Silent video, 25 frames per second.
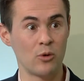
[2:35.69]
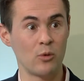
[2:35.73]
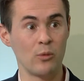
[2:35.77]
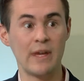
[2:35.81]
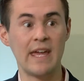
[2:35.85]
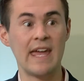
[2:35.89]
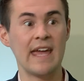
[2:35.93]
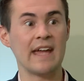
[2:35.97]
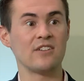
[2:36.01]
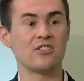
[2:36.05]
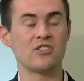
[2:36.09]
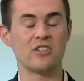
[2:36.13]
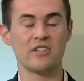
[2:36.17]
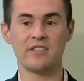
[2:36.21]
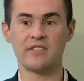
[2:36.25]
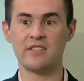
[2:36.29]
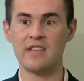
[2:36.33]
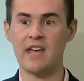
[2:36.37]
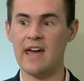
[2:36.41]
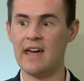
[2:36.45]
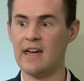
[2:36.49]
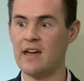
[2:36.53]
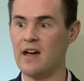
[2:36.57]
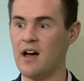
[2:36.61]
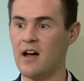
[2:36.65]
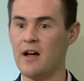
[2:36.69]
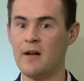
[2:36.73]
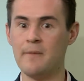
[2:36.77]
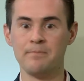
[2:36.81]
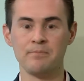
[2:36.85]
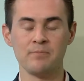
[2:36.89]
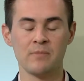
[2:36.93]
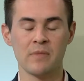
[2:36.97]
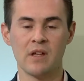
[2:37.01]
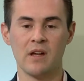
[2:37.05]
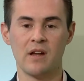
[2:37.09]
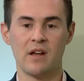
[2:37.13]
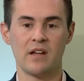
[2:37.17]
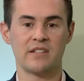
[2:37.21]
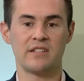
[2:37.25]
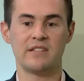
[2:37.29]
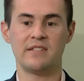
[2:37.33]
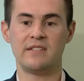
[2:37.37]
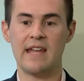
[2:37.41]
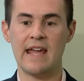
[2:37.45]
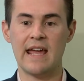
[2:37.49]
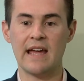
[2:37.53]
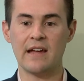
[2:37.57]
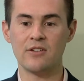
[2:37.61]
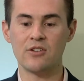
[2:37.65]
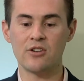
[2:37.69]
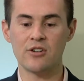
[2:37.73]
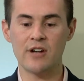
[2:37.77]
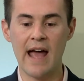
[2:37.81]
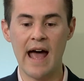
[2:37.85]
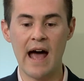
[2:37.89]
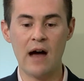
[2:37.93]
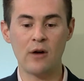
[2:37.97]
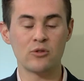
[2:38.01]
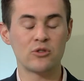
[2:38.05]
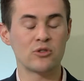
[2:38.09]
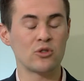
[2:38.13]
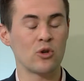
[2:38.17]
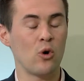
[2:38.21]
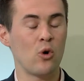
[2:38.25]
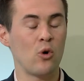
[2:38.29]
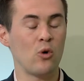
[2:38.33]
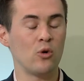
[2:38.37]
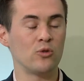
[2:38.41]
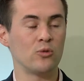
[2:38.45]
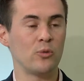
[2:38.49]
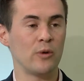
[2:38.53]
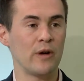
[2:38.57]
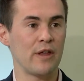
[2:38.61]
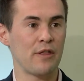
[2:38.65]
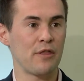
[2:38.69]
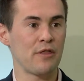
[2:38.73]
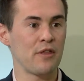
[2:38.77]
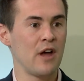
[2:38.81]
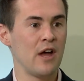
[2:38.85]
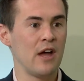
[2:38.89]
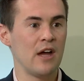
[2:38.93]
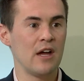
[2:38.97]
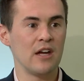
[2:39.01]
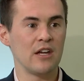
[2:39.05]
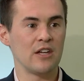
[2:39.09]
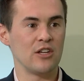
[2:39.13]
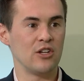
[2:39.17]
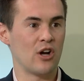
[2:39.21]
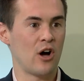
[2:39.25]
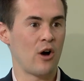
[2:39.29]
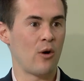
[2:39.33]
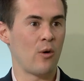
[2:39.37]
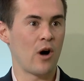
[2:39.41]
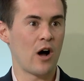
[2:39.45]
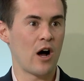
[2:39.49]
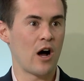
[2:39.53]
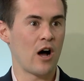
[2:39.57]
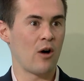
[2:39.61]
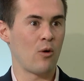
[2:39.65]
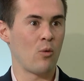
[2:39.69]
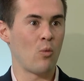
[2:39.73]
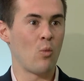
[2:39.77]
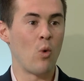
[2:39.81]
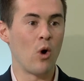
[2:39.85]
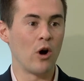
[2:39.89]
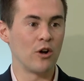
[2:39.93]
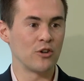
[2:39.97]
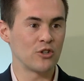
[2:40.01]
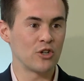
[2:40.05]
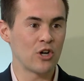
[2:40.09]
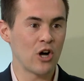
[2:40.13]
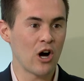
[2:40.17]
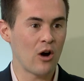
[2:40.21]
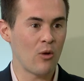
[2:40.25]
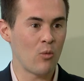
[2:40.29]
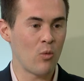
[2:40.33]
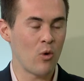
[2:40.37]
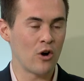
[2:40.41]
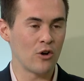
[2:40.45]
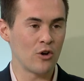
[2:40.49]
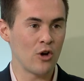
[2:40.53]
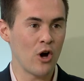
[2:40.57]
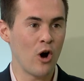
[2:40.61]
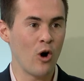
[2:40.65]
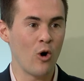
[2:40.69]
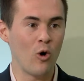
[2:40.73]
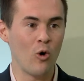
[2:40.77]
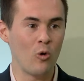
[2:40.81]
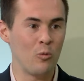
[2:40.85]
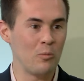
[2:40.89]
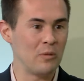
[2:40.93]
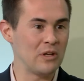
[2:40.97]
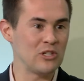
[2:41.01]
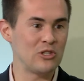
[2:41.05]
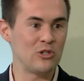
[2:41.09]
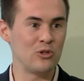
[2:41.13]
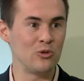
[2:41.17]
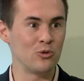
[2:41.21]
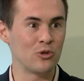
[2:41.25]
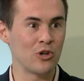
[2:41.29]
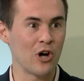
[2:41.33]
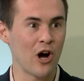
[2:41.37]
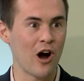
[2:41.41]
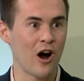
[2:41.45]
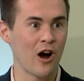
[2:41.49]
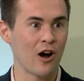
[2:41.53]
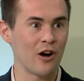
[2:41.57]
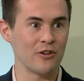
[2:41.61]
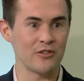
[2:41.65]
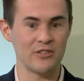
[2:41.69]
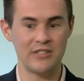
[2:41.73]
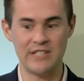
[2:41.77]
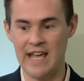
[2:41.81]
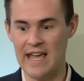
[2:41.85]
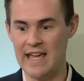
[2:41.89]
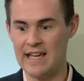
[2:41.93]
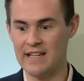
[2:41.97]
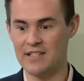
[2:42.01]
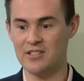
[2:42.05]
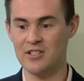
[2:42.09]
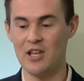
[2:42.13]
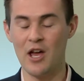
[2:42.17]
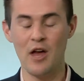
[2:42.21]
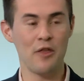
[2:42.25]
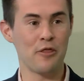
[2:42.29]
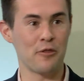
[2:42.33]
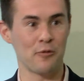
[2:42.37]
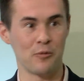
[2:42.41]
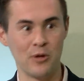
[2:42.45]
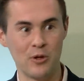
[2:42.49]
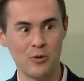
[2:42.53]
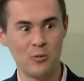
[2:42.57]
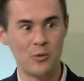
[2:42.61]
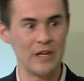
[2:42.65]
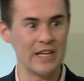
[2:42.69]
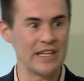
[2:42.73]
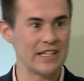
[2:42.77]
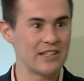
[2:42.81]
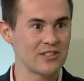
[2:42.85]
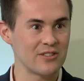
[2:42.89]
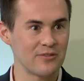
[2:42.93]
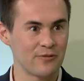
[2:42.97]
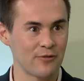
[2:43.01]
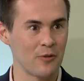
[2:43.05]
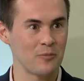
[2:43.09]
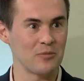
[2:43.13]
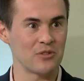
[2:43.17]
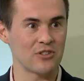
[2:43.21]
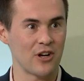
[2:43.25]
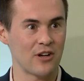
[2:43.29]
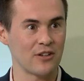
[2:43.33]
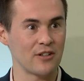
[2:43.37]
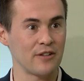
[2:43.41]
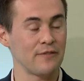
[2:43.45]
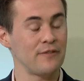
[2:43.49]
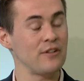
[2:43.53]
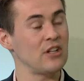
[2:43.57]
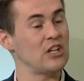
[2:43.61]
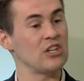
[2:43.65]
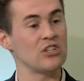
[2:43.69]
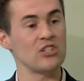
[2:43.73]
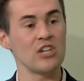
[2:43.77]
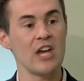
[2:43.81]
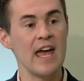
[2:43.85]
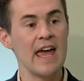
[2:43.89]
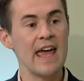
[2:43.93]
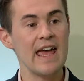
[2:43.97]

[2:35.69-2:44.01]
We can't just say a standard household with one home and 2 cars takes 3 weeks from start to finish.